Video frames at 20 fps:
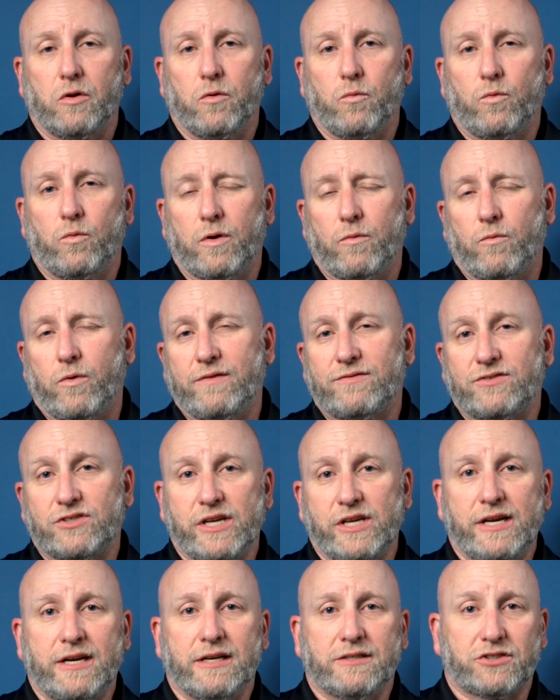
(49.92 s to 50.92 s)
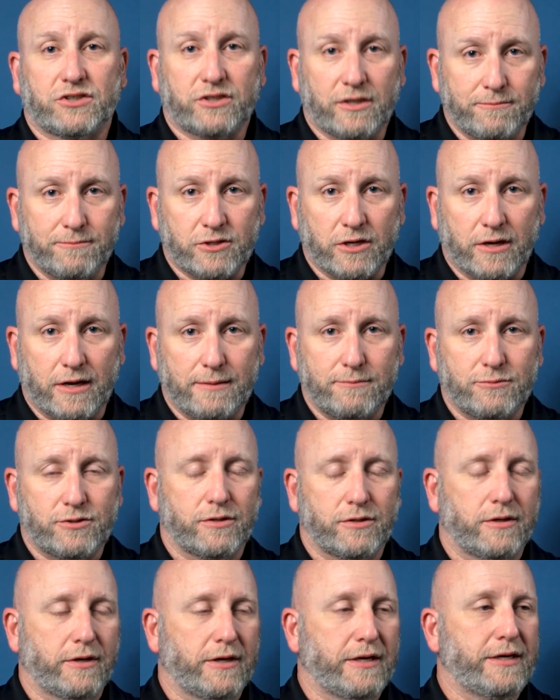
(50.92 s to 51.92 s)
what we've seen is
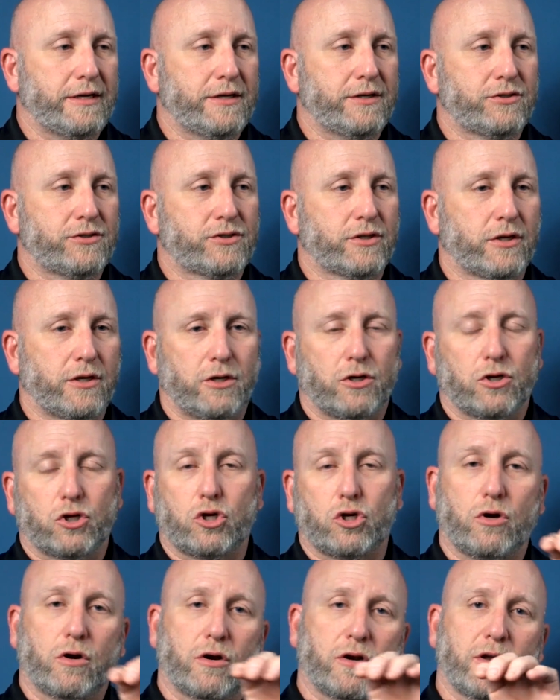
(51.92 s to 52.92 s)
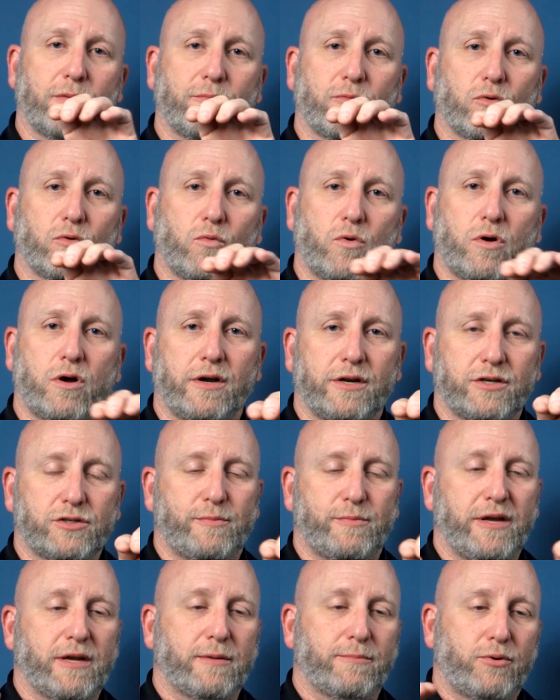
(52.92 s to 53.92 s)
sometimes is car number one is
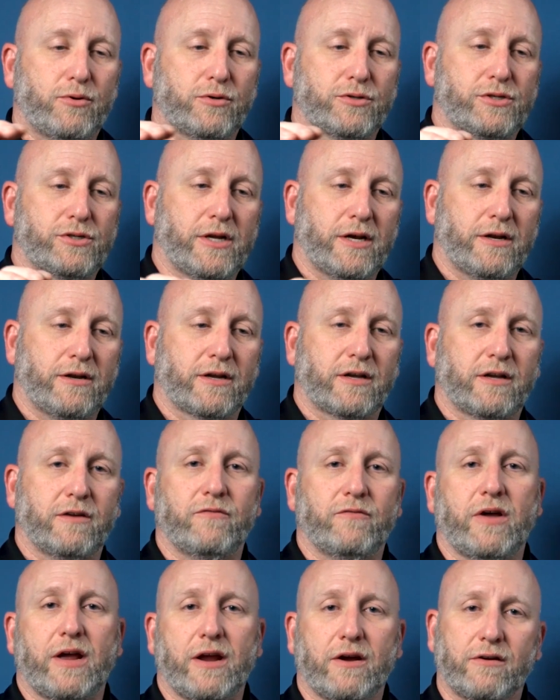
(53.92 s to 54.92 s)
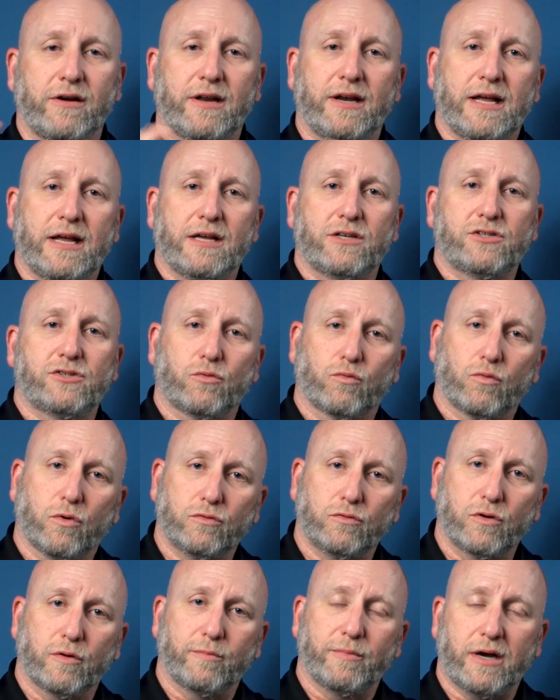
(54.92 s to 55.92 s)
being pushed down the conveyor and it has a
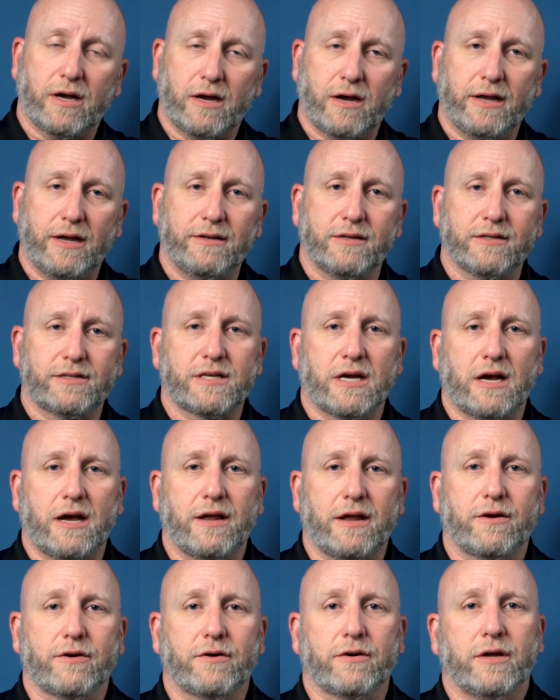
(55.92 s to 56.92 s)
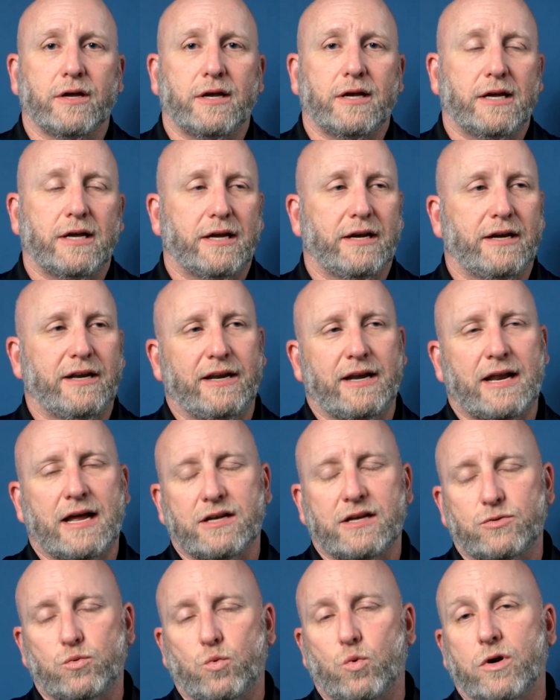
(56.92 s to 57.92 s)
roller behind the tire and then
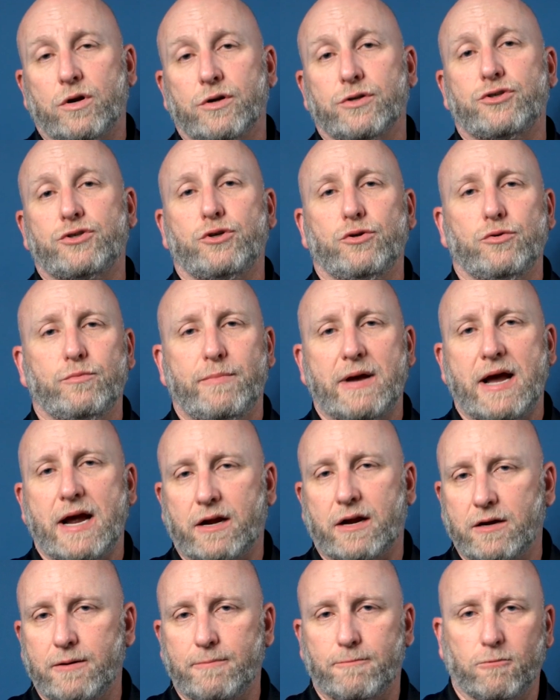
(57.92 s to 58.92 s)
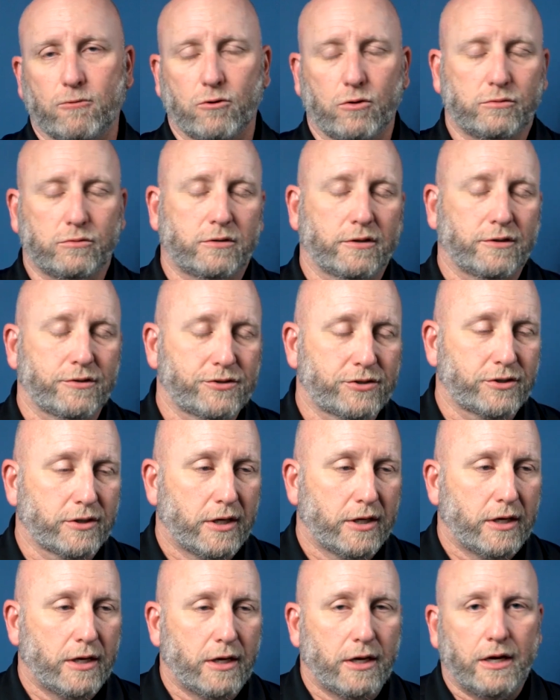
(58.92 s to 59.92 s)
has one or two backup rollers.
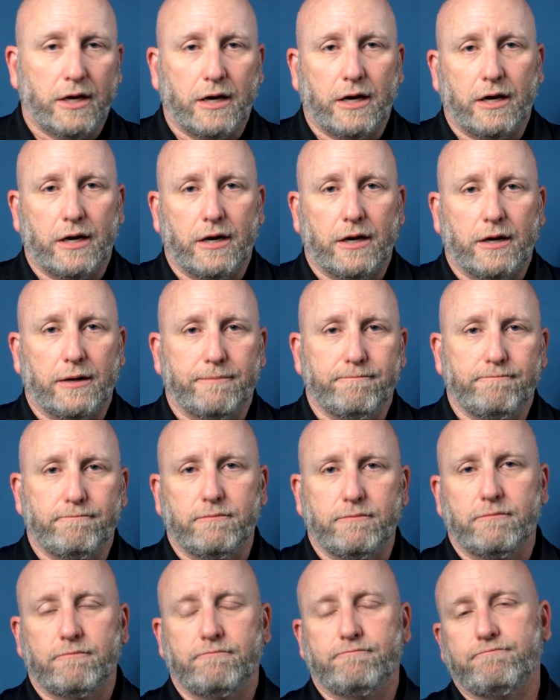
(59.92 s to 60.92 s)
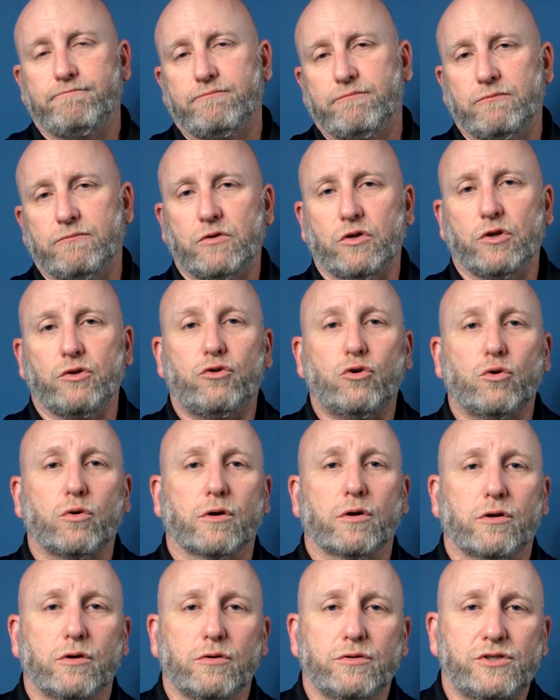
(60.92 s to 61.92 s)
Uh, the
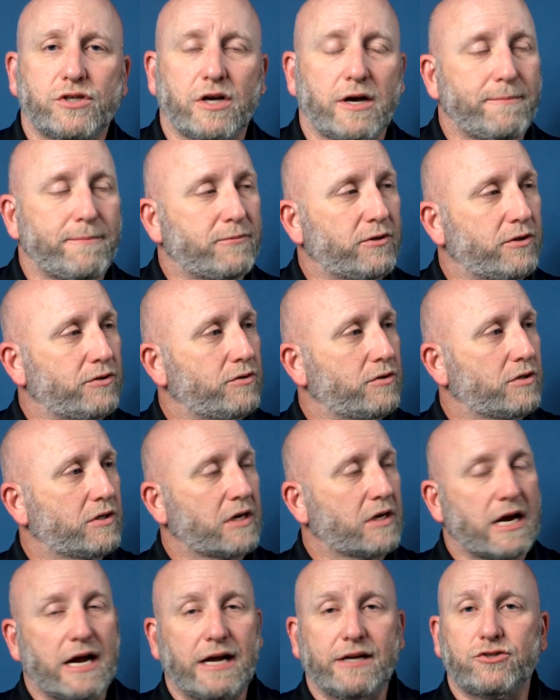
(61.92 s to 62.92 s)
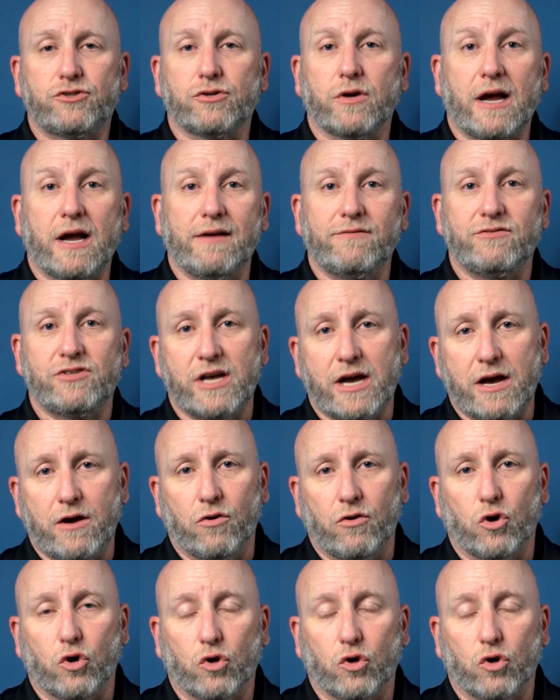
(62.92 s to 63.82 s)
door goes up, the guy drives out